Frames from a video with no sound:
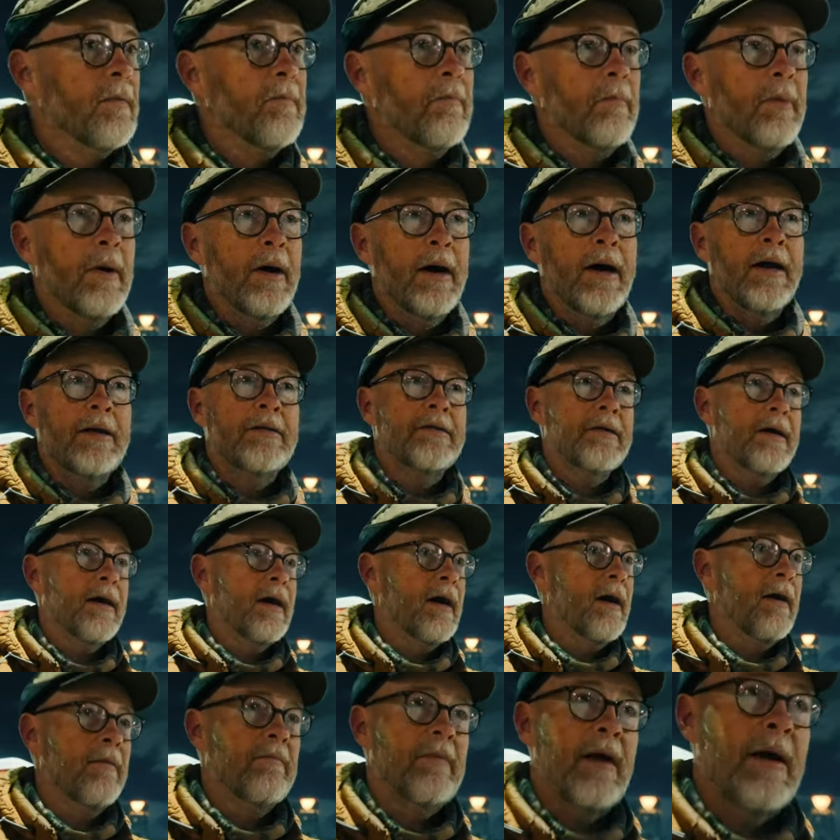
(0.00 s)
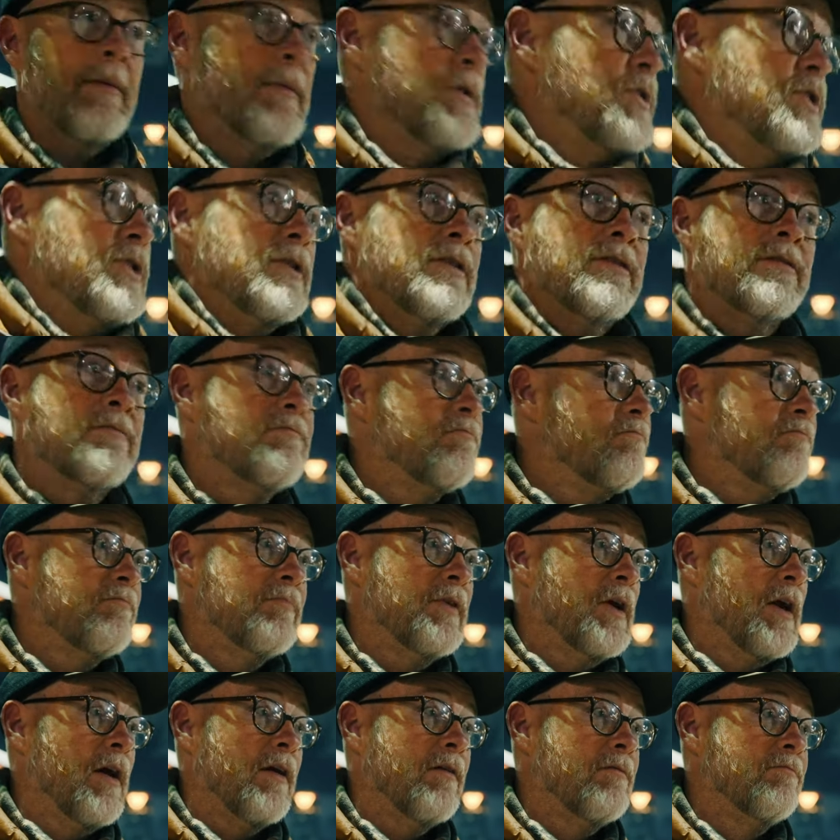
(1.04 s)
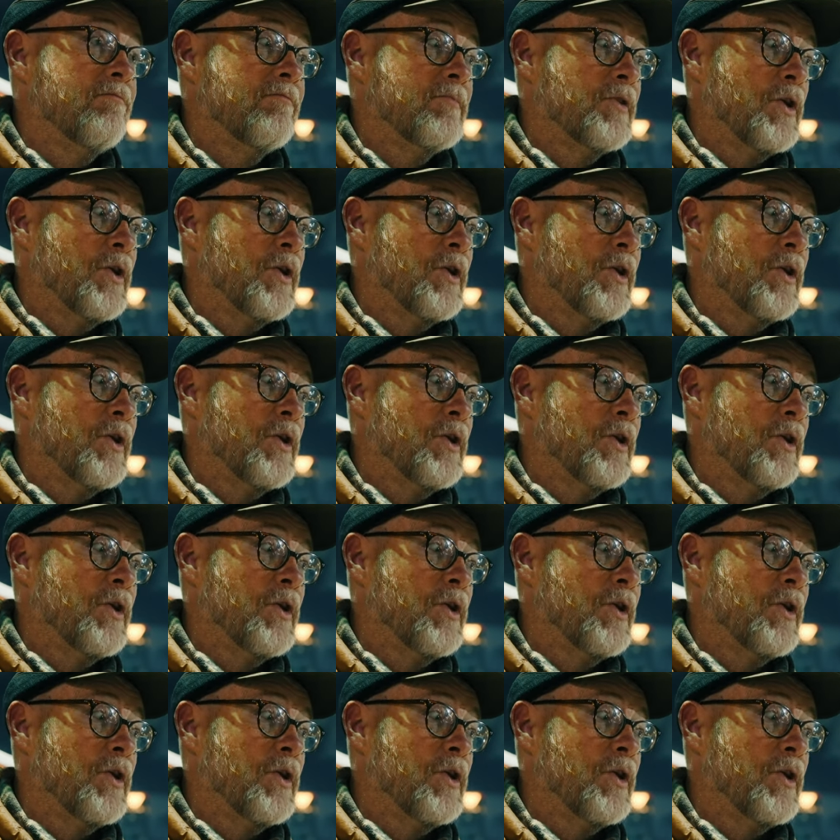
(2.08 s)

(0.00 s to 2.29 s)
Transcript: but uh, they were just you know,